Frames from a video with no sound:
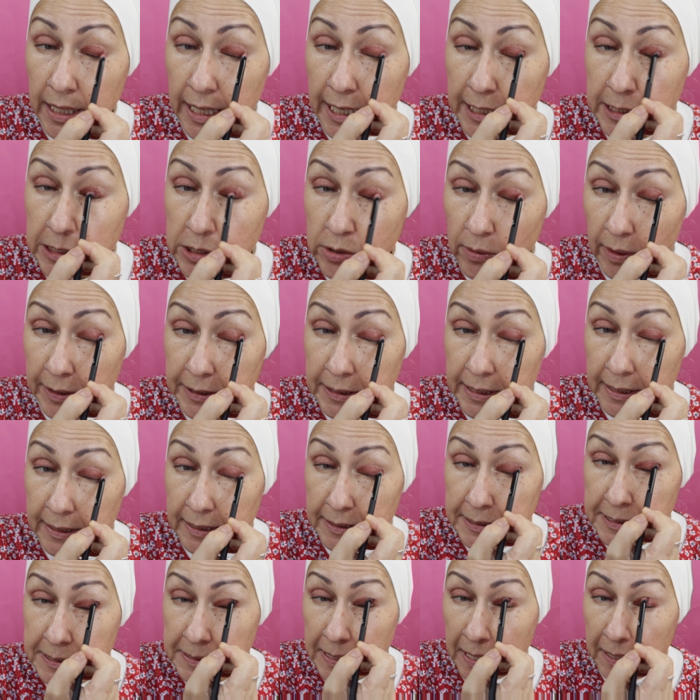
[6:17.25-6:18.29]
and so I think
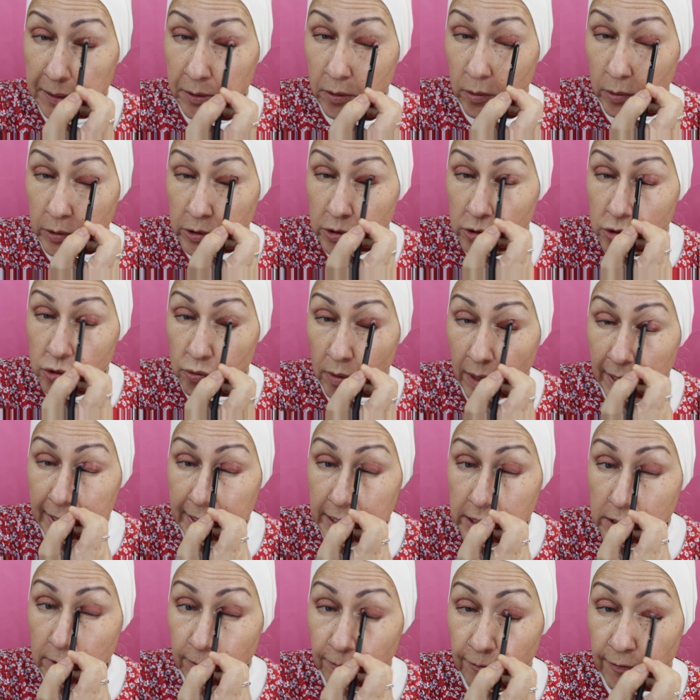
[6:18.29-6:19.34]
it's not going to dry
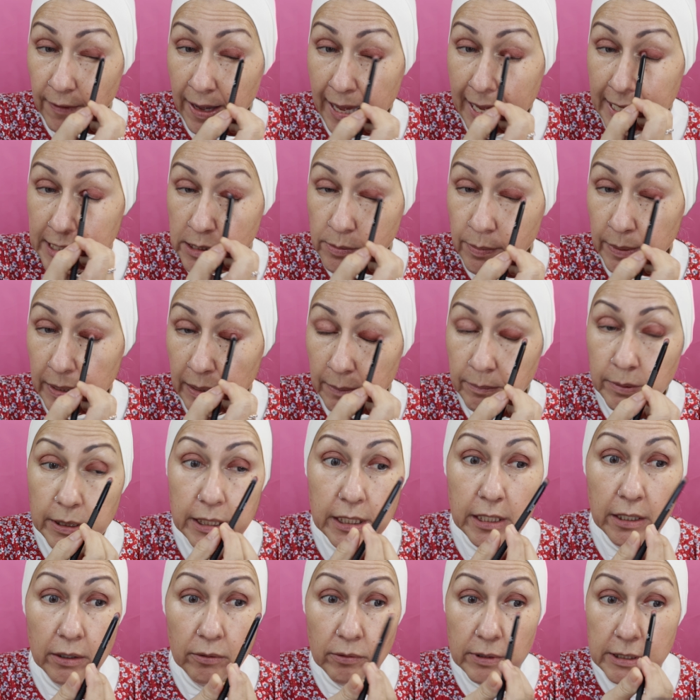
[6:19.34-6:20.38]
as fast. But I'm
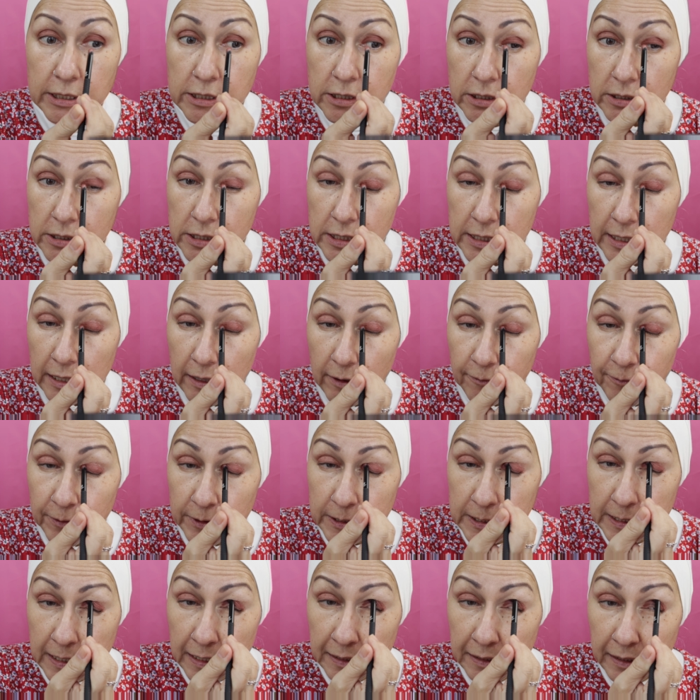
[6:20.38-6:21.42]
curious to see if
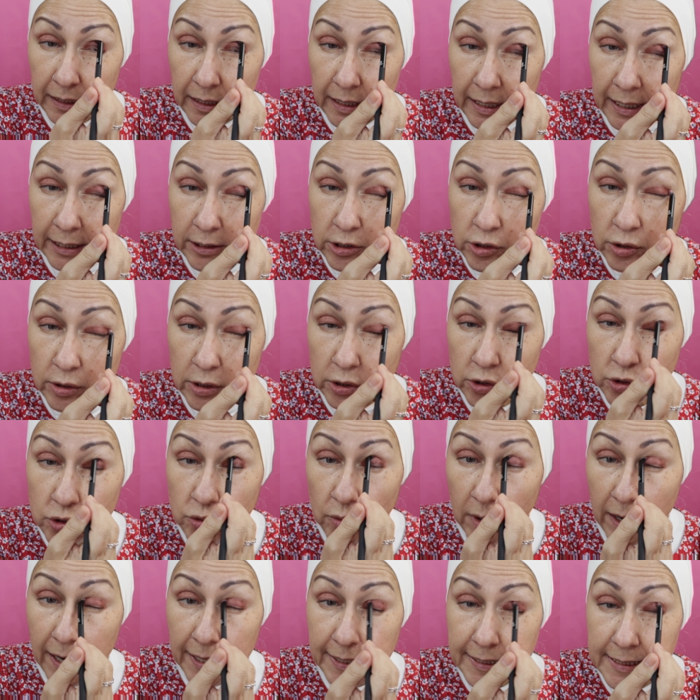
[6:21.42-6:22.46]
it's gonna actually
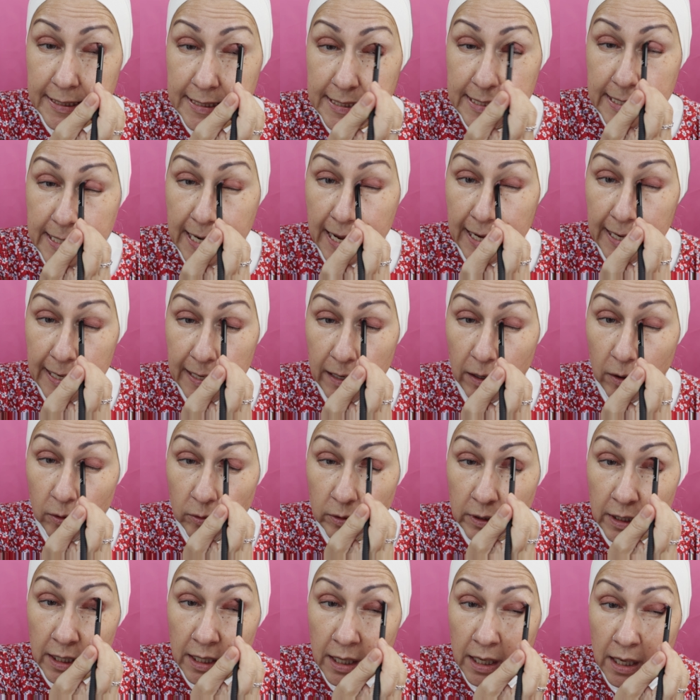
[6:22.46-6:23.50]
dry
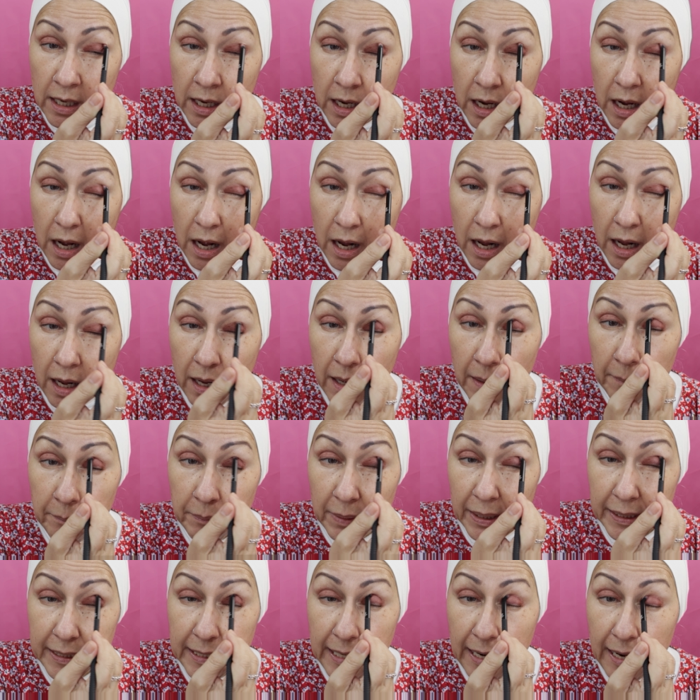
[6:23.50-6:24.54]
down. Um,
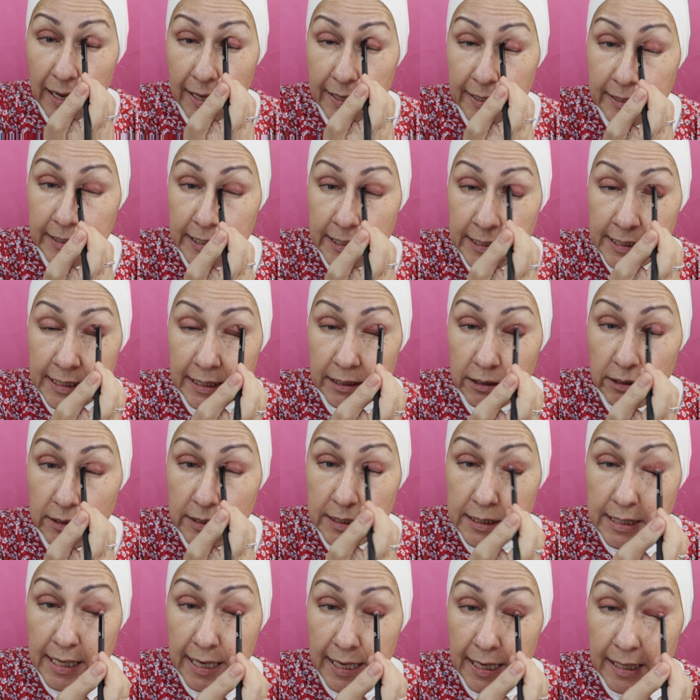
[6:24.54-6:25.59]
but yeah, and then the other
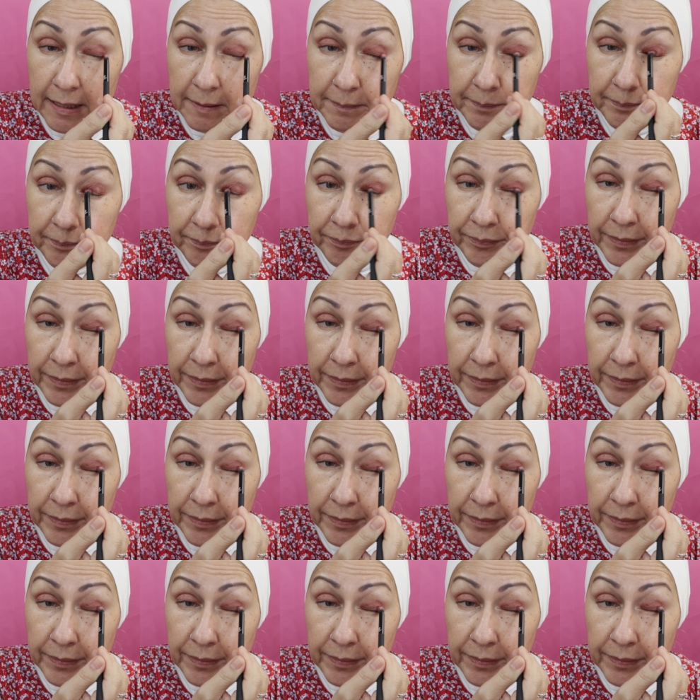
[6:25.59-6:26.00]
day.